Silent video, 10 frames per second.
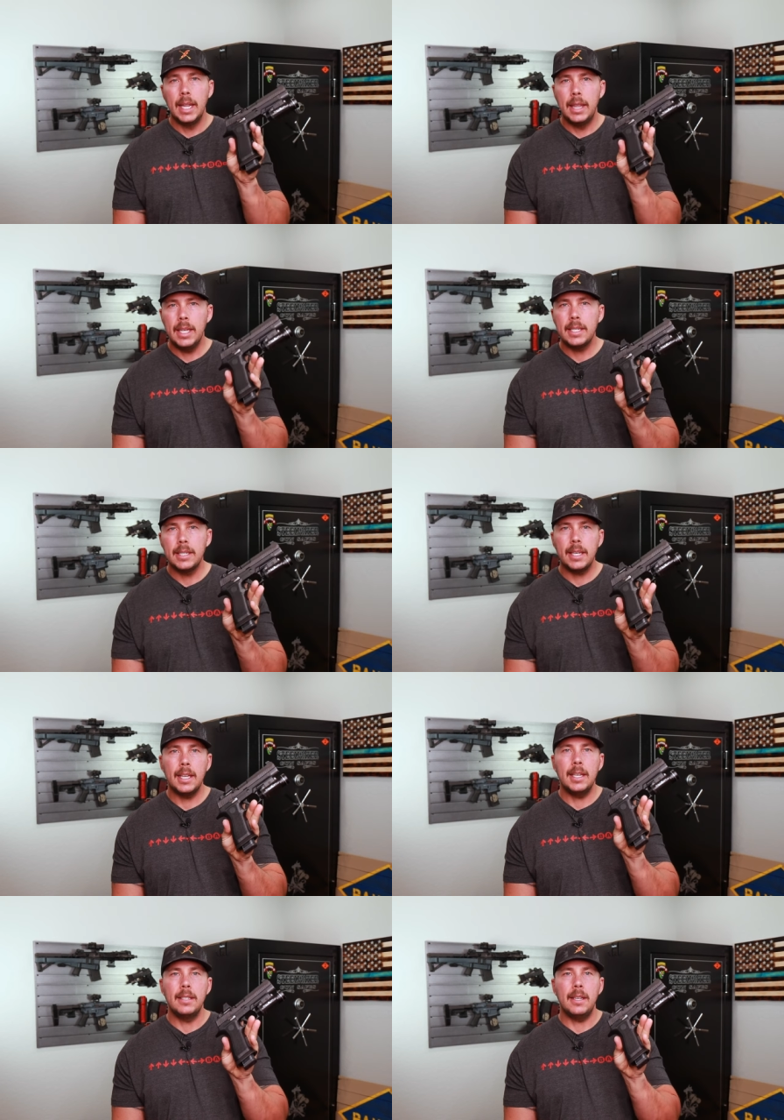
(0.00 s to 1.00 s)
this
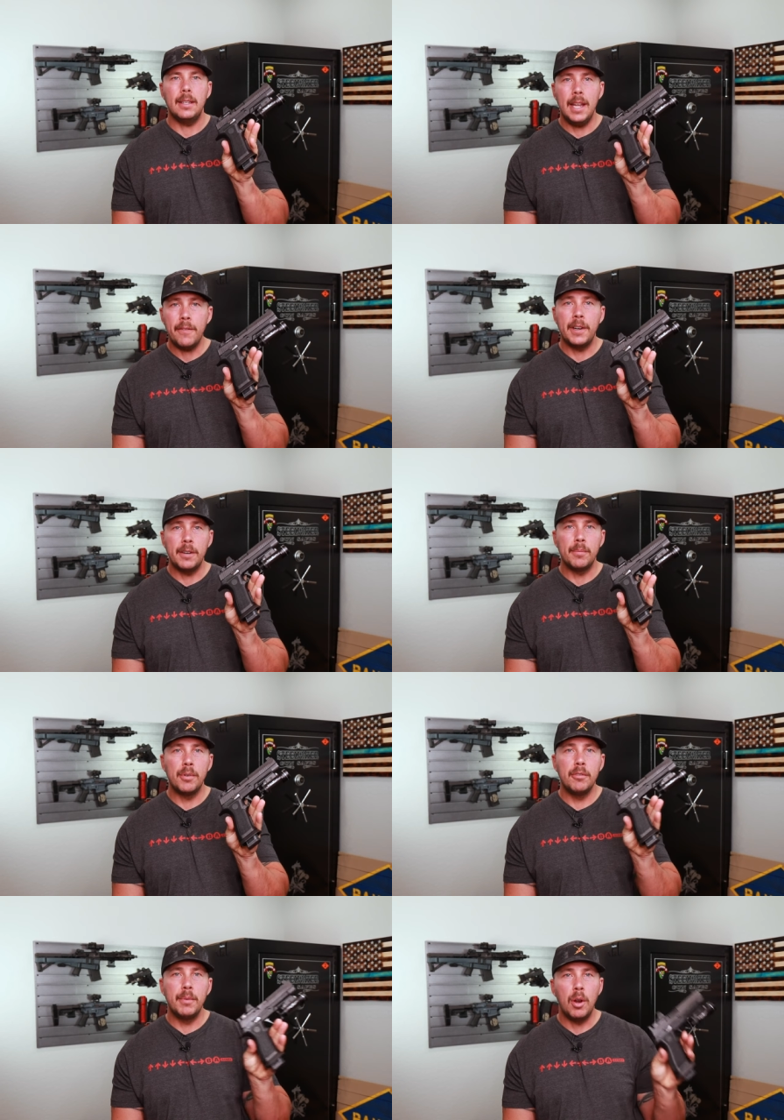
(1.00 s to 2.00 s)
thing is a definite
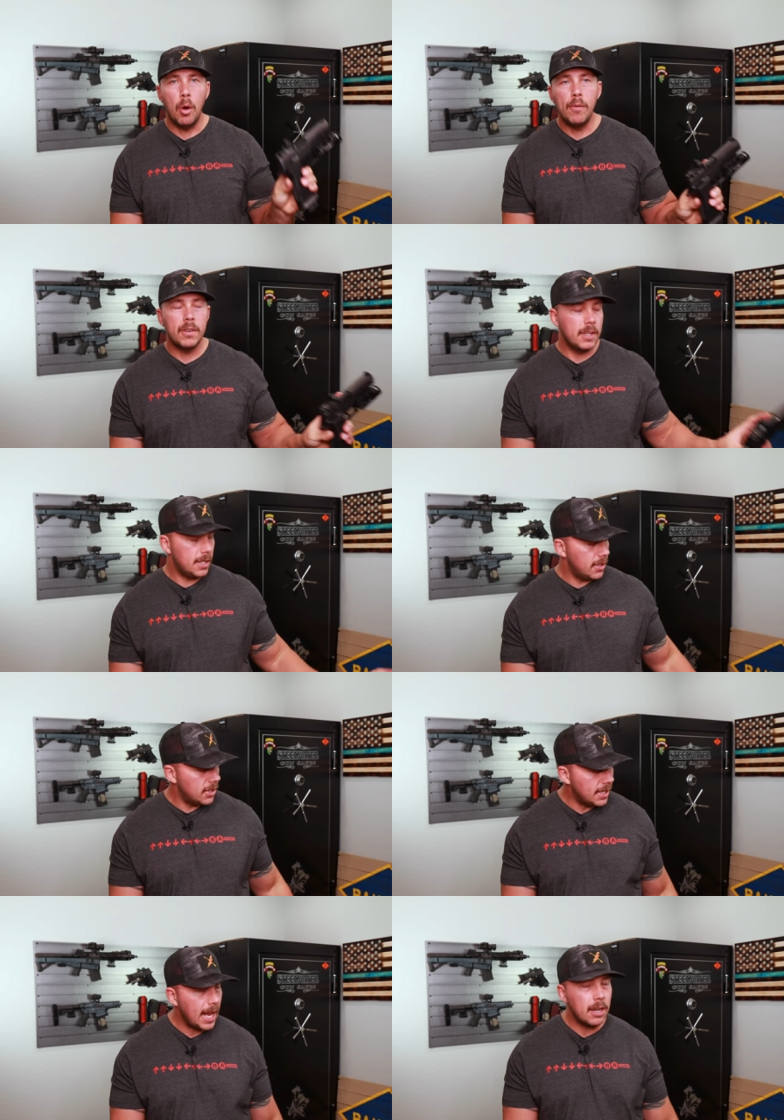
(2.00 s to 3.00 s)
improvement over the
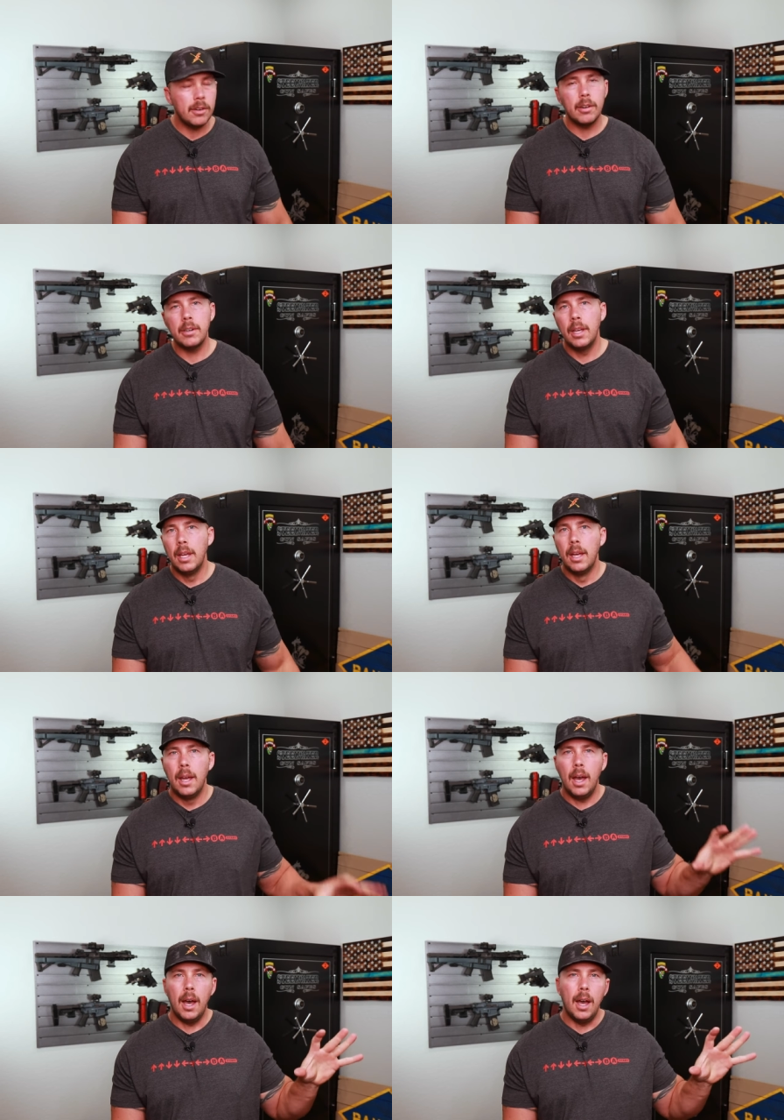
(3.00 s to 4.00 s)
standard
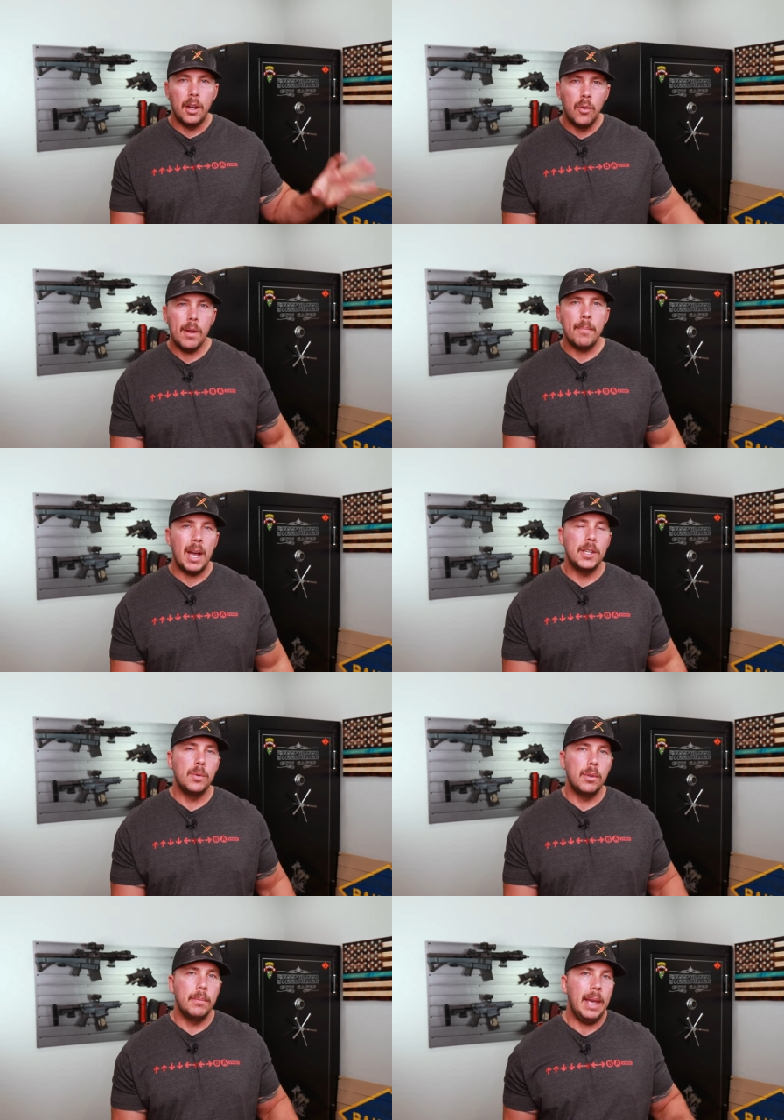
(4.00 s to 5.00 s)
grip
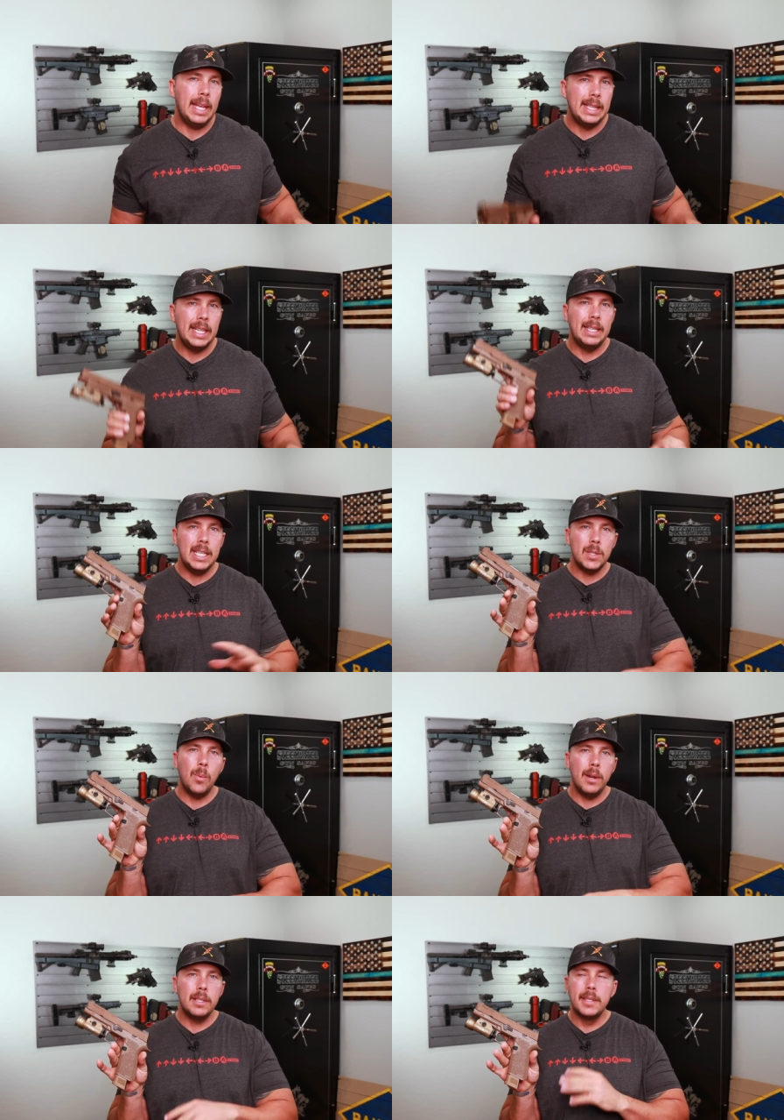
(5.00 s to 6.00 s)
module, and then this
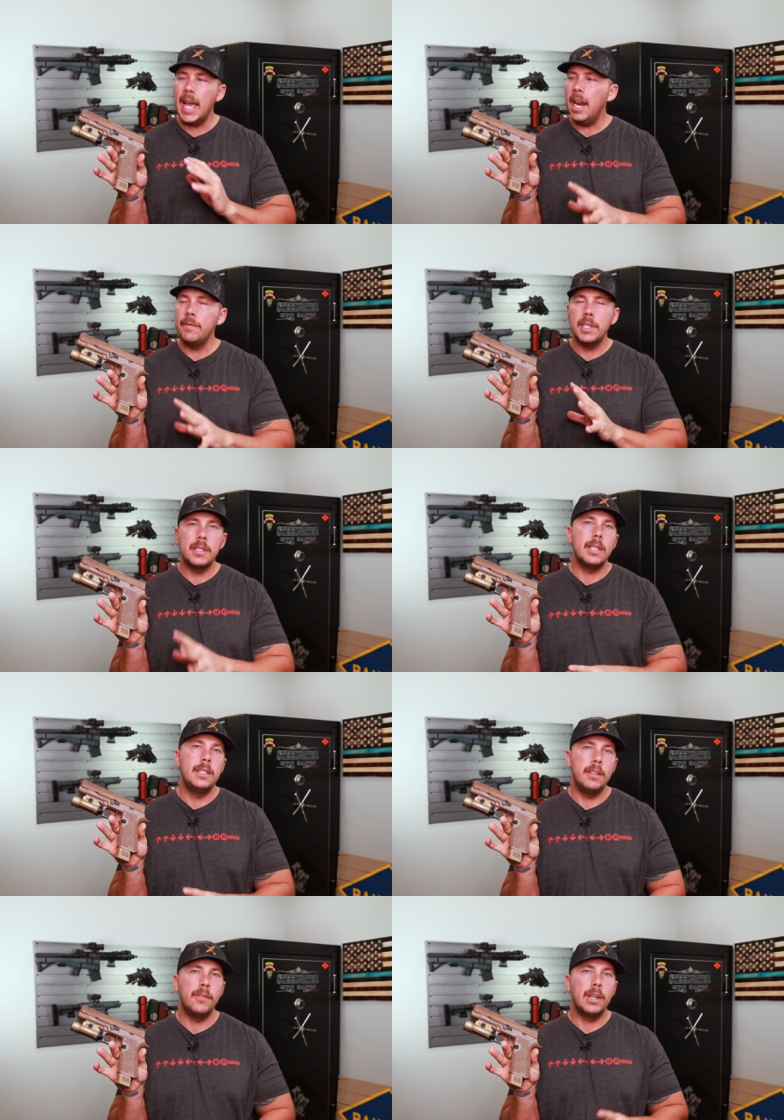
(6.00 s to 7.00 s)
one is kind of just a
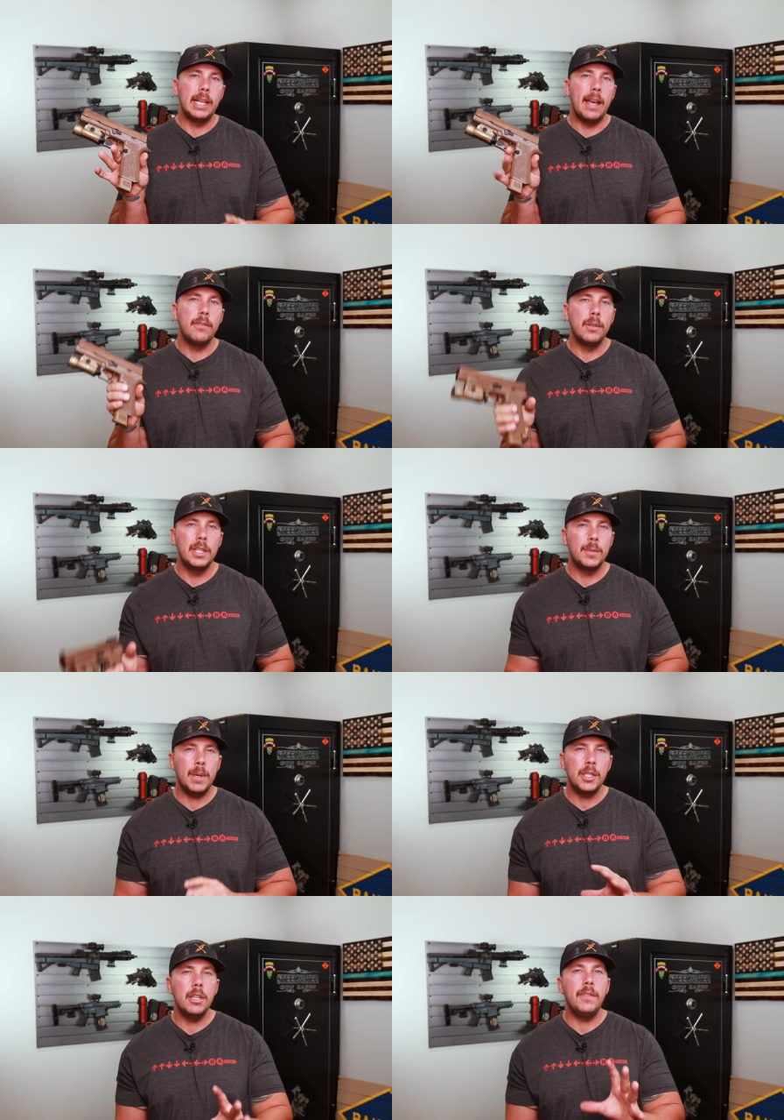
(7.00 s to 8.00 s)
different level,
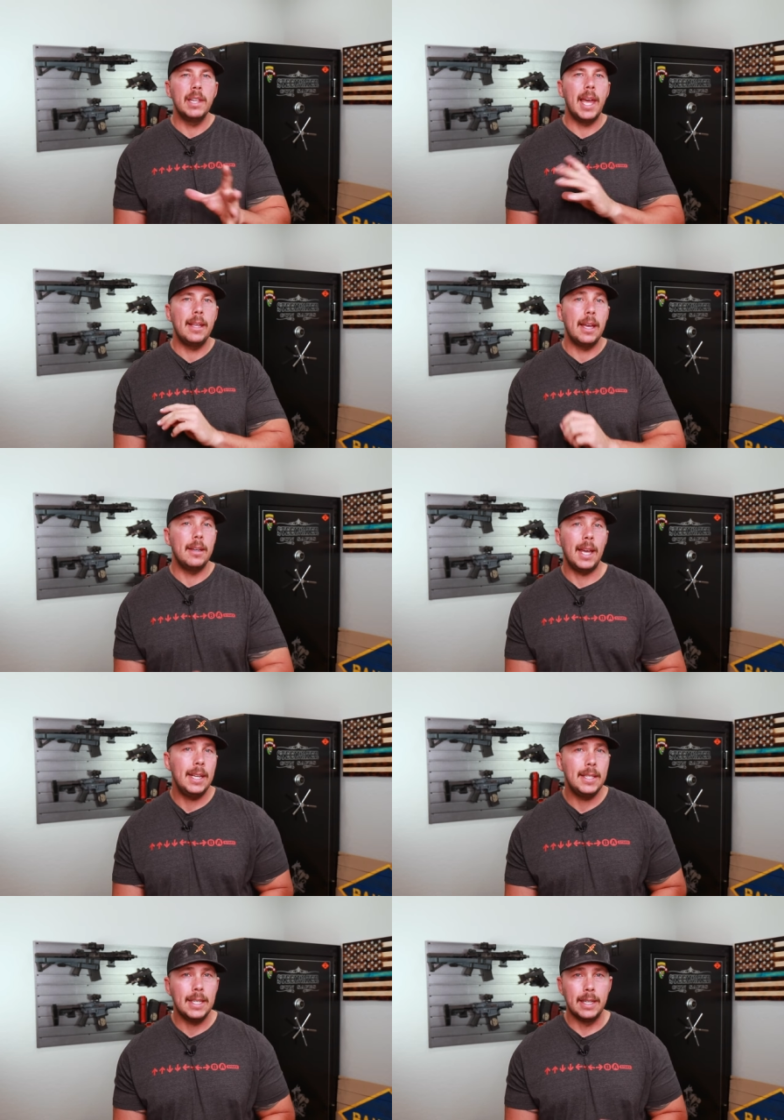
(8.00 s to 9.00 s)
especially if you like that
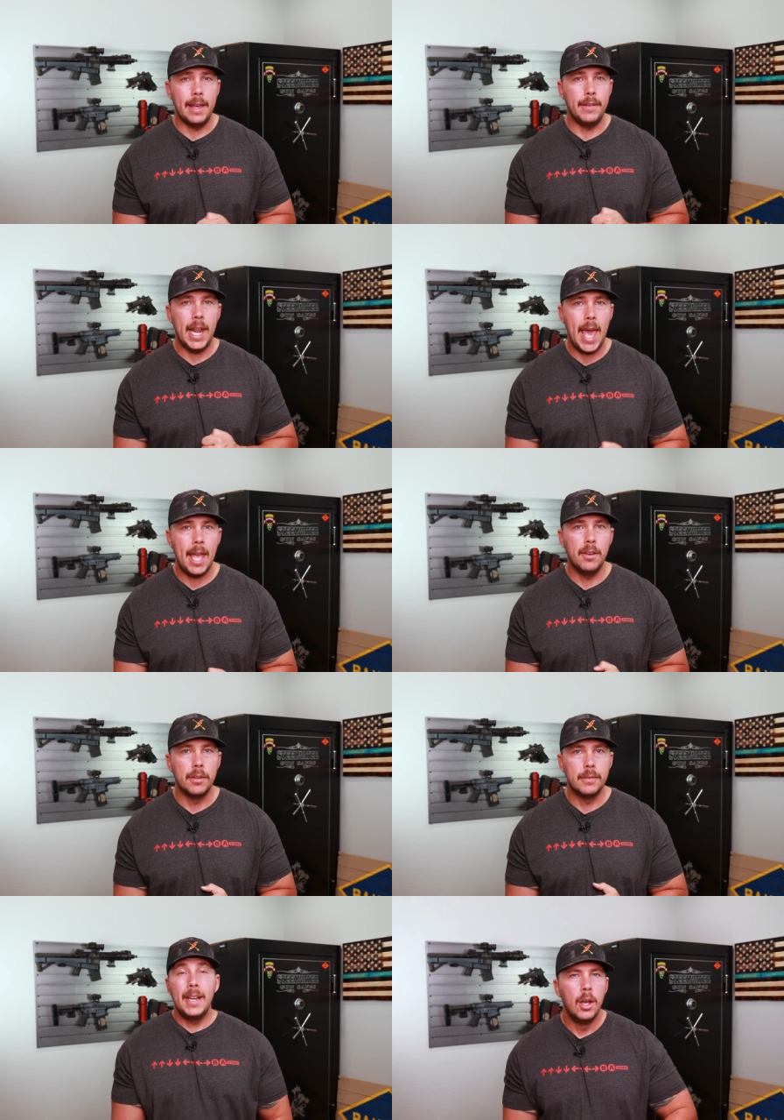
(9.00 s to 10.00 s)
1911
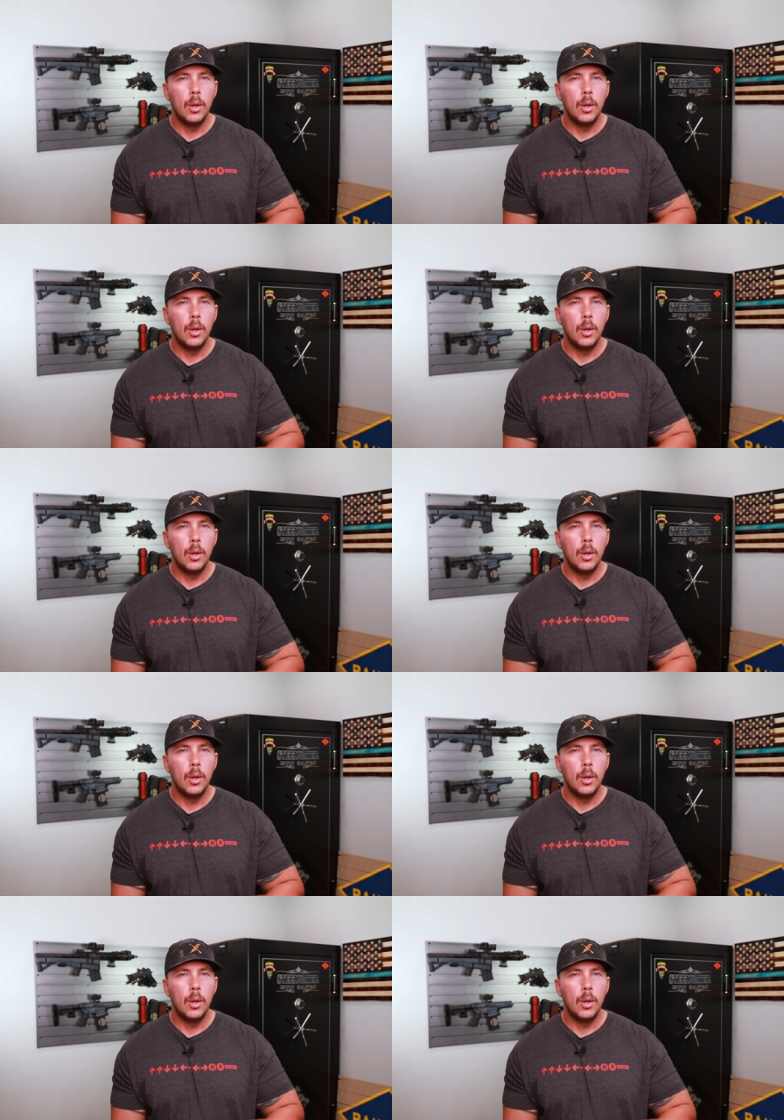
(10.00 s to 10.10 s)
angle.